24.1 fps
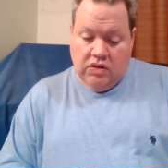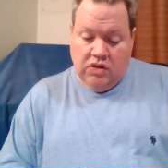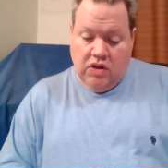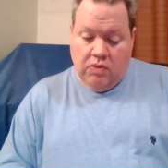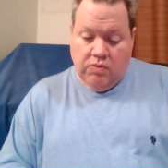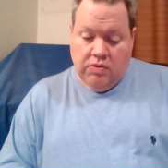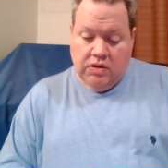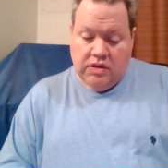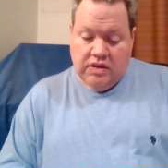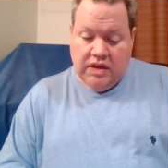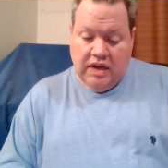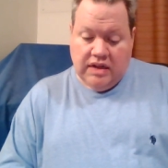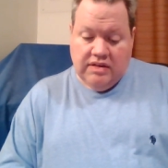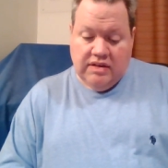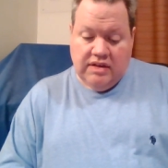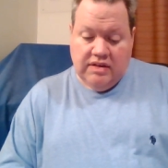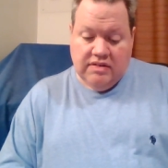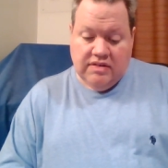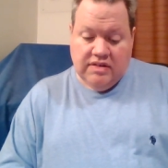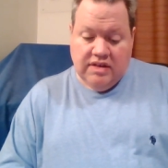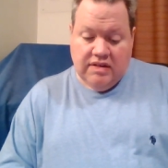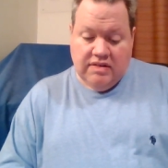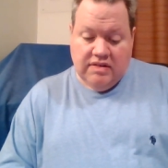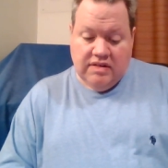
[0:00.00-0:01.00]
along with
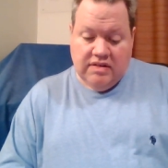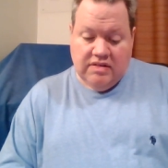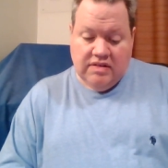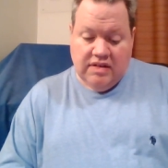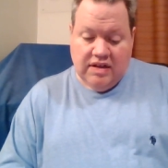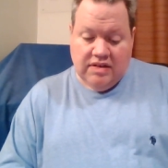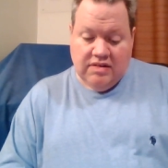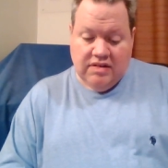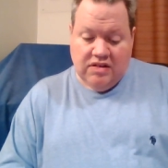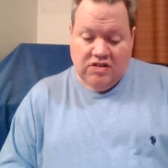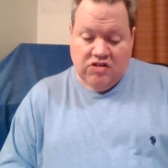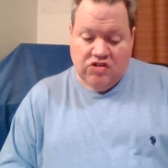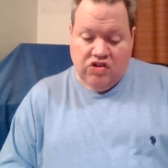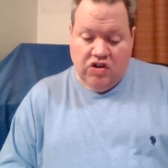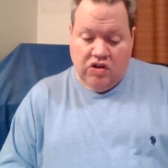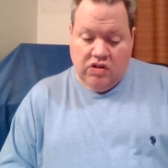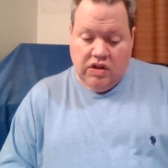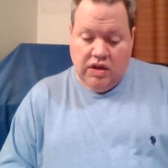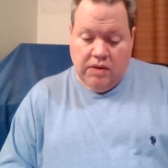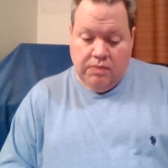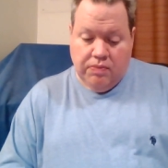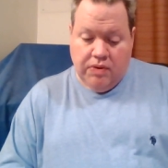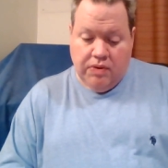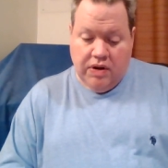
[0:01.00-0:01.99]
1966's
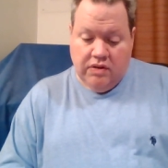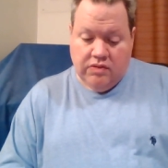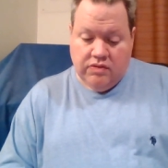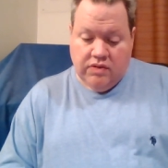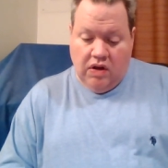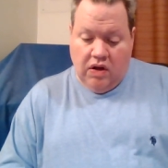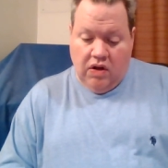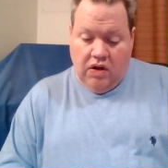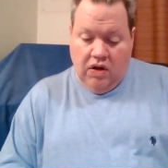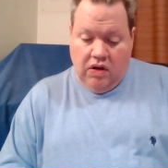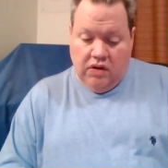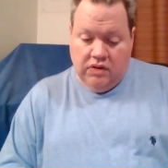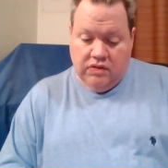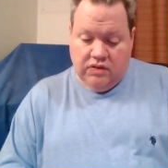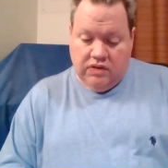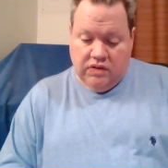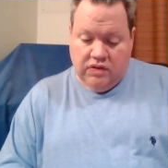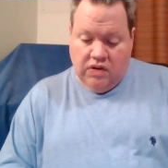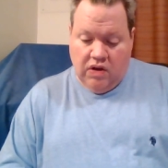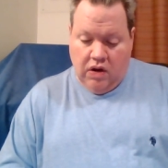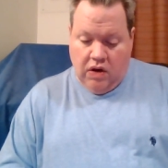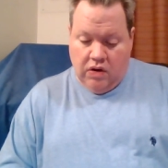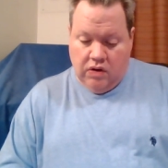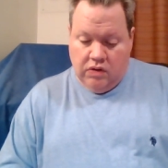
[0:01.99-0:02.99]
Charlie Brown's All
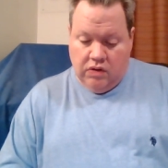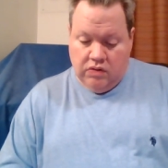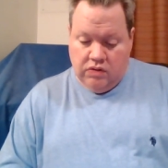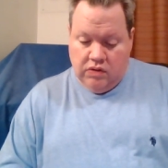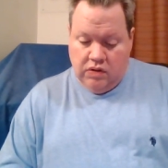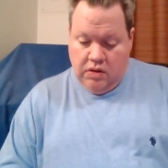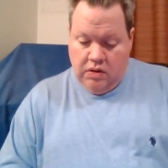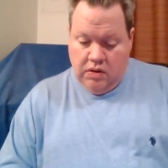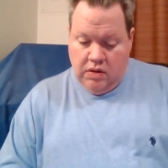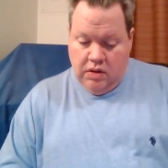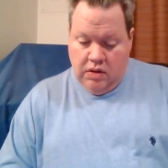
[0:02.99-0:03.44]
Stars.